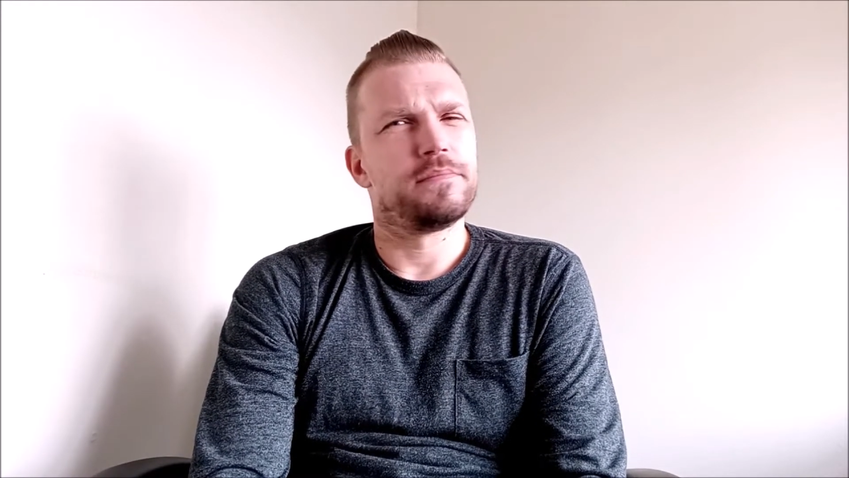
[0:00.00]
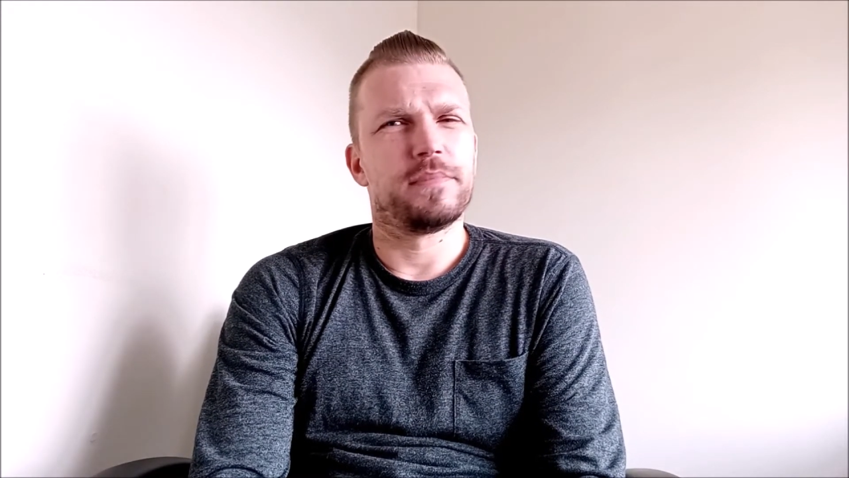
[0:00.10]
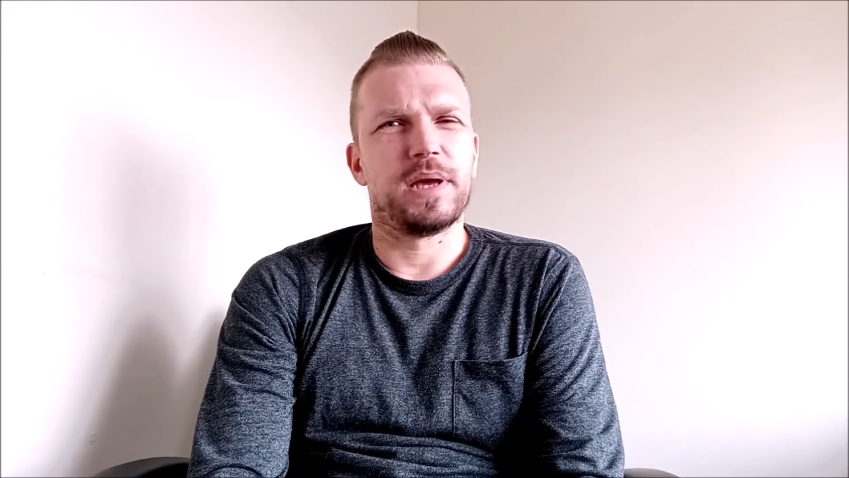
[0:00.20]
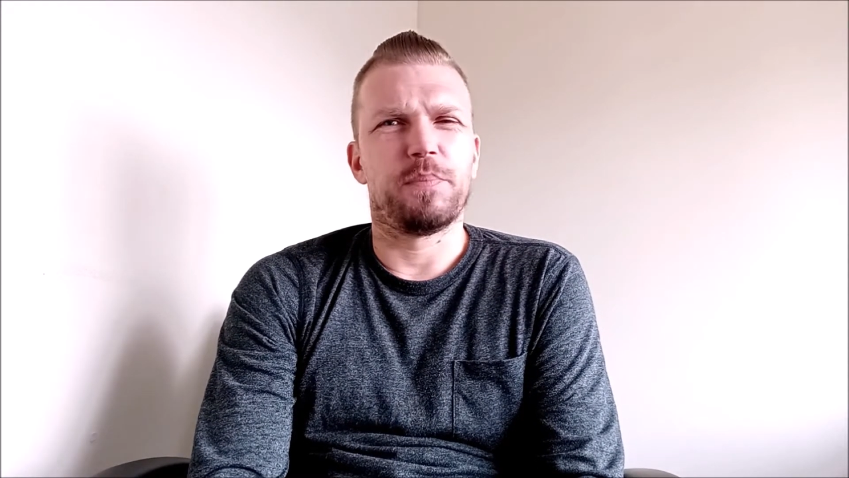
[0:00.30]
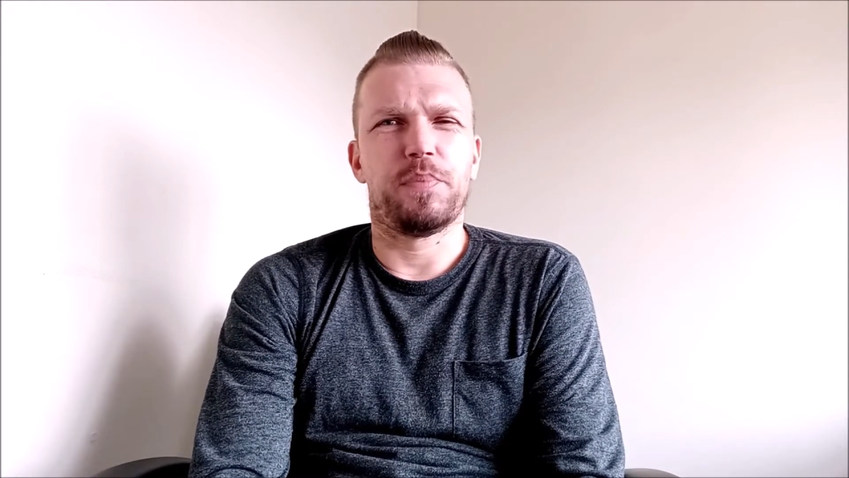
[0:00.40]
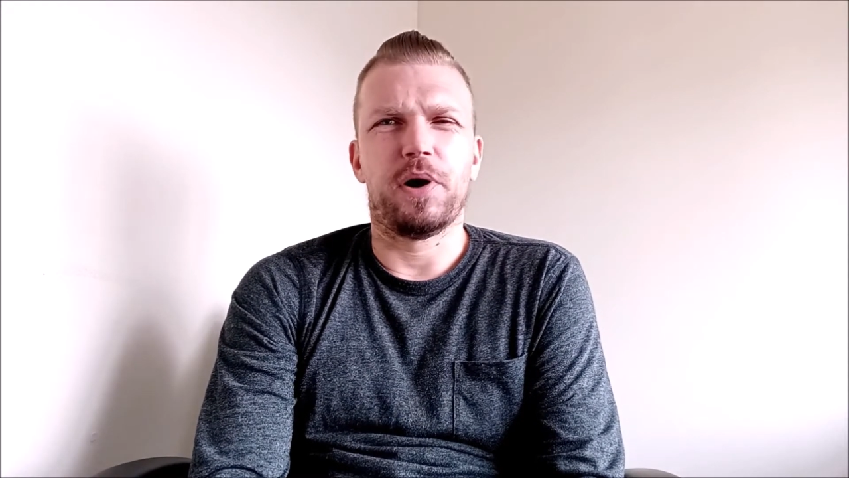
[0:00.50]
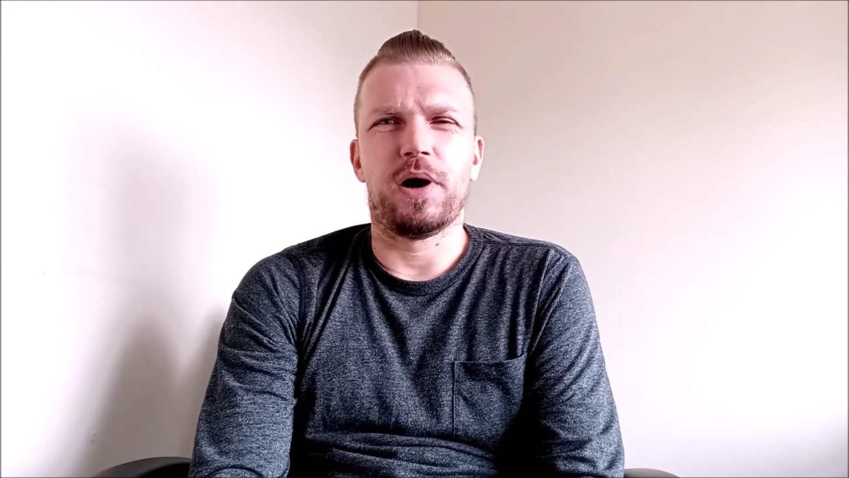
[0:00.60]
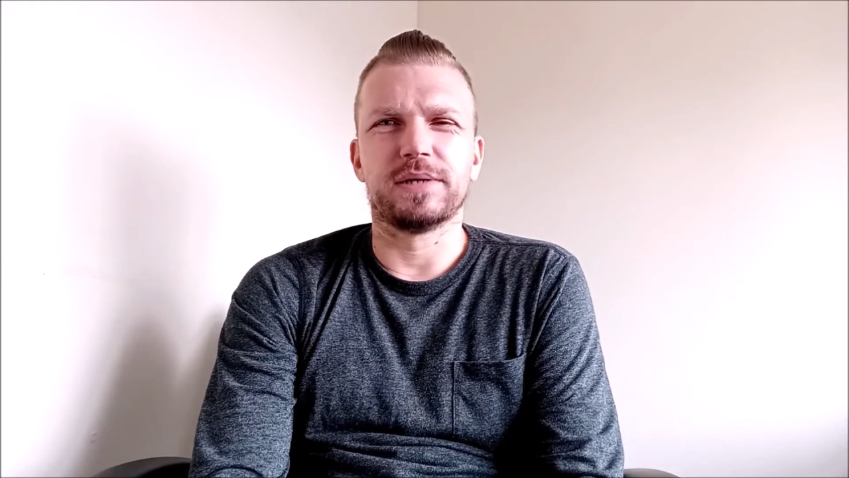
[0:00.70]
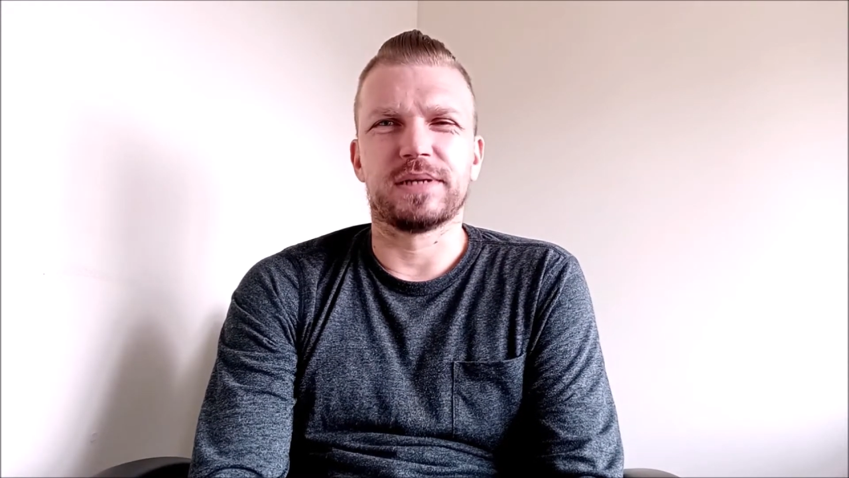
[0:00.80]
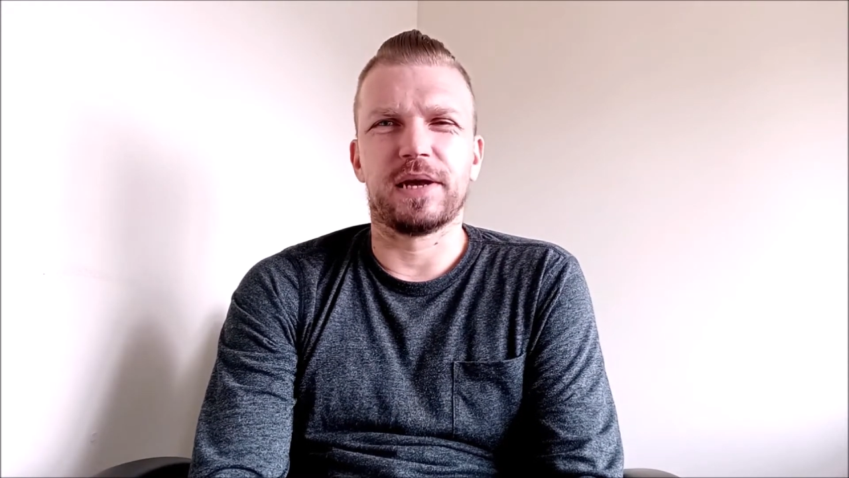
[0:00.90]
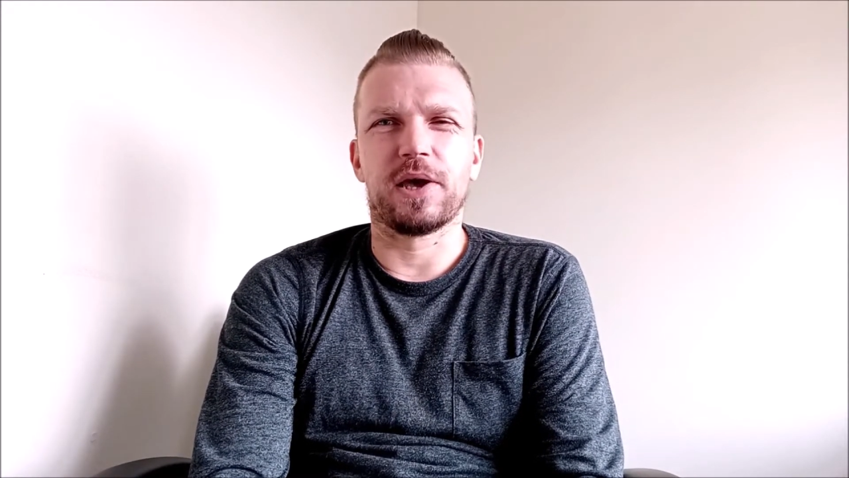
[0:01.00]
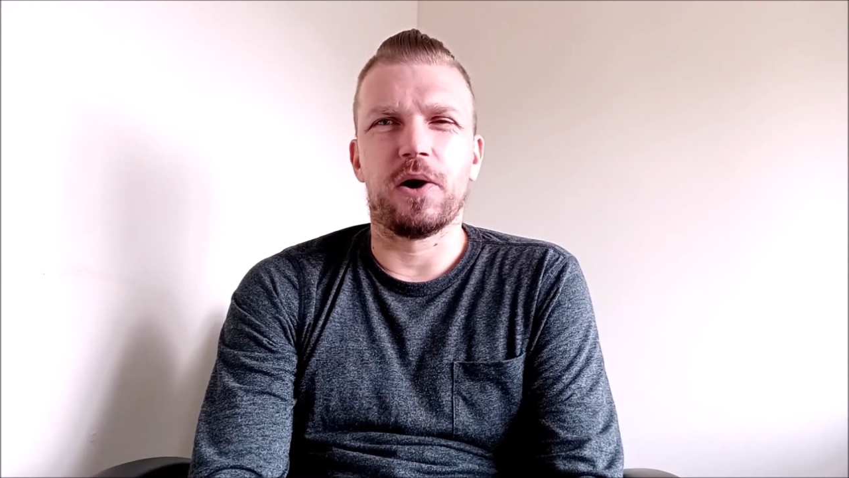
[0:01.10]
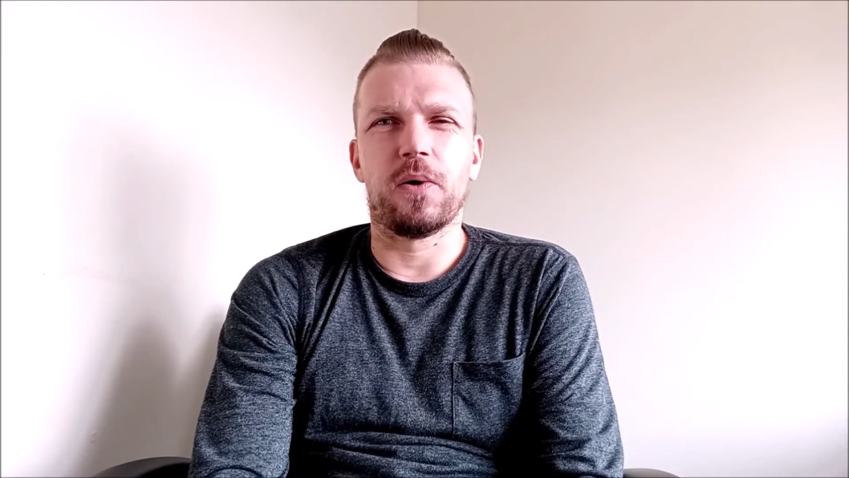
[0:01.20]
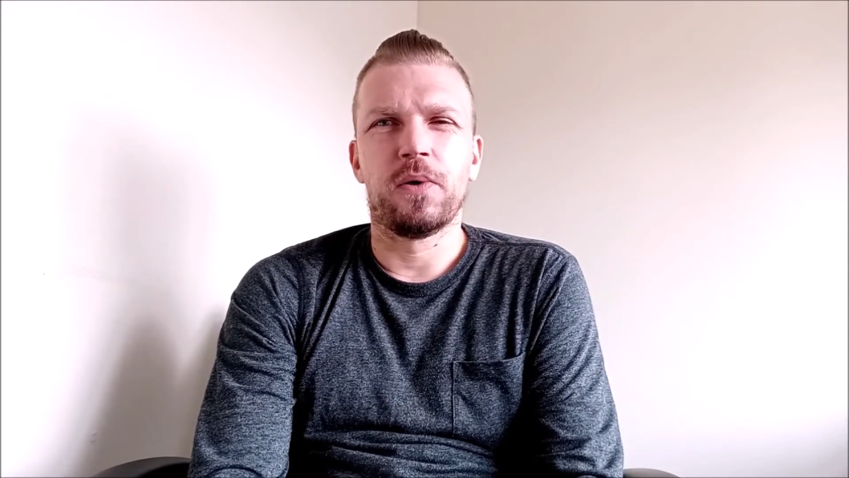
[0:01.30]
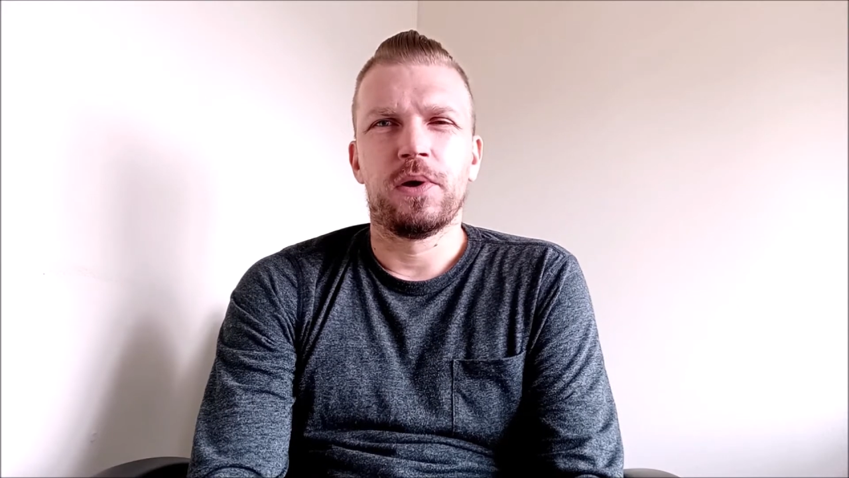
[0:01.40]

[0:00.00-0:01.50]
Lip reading: And I pause and I go,